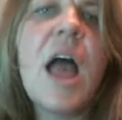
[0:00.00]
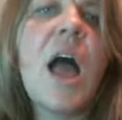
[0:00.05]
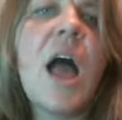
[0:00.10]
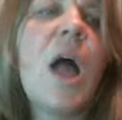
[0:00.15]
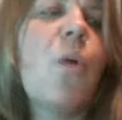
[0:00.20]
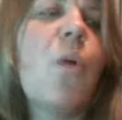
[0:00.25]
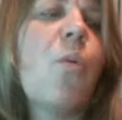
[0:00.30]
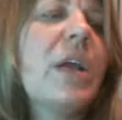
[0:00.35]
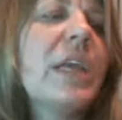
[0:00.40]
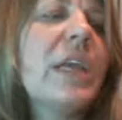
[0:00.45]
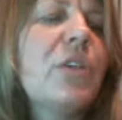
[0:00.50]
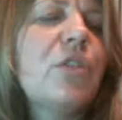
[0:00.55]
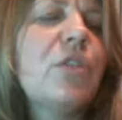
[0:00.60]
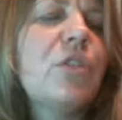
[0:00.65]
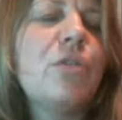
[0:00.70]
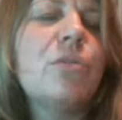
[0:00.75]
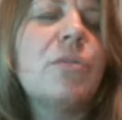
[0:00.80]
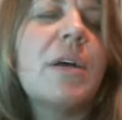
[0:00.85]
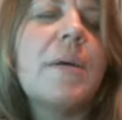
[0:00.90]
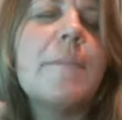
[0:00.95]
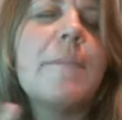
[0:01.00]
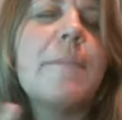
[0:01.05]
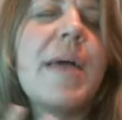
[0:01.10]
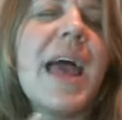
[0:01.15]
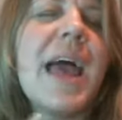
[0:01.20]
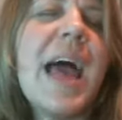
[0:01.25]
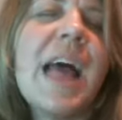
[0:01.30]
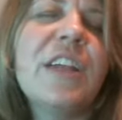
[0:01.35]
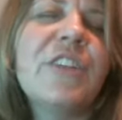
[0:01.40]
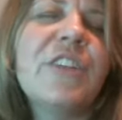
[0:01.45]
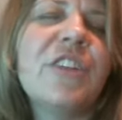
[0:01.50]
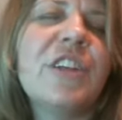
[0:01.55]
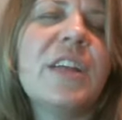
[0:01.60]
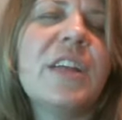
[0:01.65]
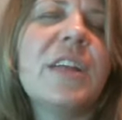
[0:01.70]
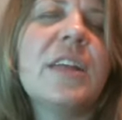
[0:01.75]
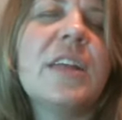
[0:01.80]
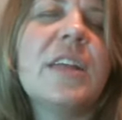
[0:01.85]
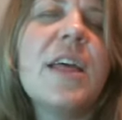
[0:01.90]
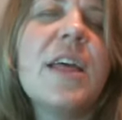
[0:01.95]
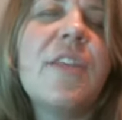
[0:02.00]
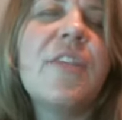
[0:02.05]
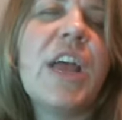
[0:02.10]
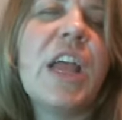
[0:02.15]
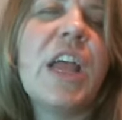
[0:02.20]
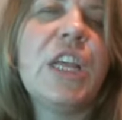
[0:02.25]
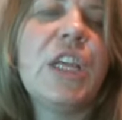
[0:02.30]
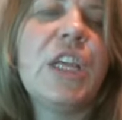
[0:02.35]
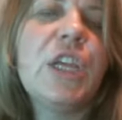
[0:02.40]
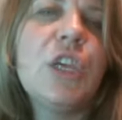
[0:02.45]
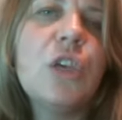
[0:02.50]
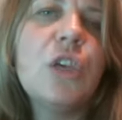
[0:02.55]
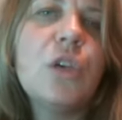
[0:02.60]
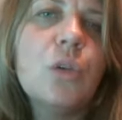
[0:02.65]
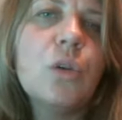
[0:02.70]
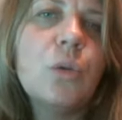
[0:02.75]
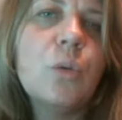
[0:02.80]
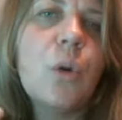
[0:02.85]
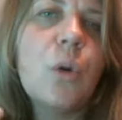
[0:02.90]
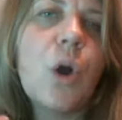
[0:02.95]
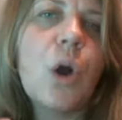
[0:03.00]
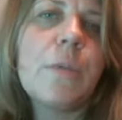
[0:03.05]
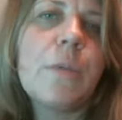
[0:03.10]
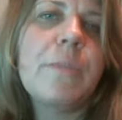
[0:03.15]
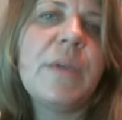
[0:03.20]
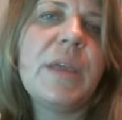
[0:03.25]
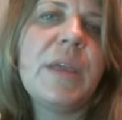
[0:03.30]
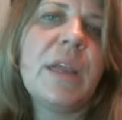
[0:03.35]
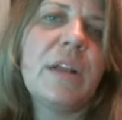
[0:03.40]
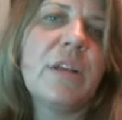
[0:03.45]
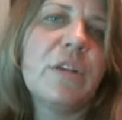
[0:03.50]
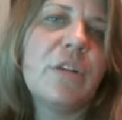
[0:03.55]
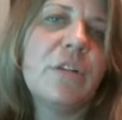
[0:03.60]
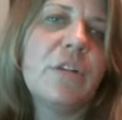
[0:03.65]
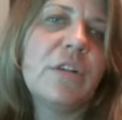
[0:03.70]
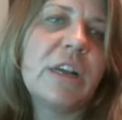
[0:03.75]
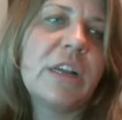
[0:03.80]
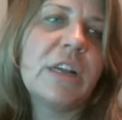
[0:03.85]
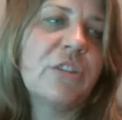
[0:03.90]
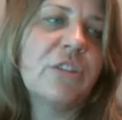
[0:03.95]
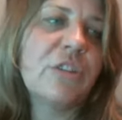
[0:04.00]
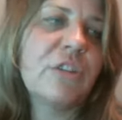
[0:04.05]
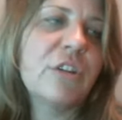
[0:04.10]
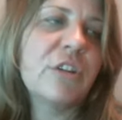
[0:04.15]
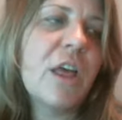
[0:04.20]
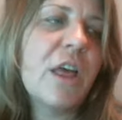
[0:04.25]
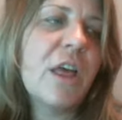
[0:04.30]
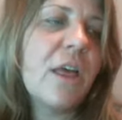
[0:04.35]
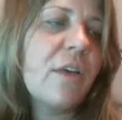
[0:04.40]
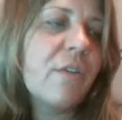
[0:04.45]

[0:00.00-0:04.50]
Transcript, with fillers: I want you to imagine that you are being nourished.